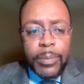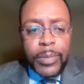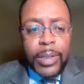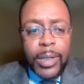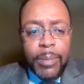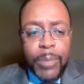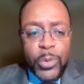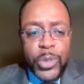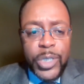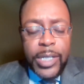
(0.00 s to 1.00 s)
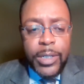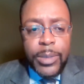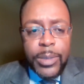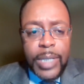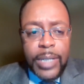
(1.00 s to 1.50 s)
most
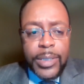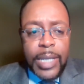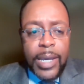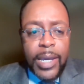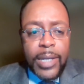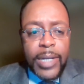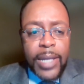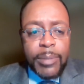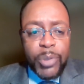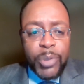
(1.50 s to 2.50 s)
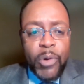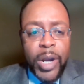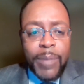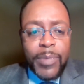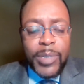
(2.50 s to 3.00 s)
seniors that's in that
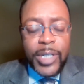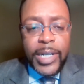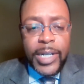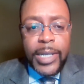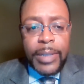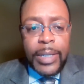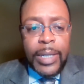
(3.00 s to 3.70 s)
program of study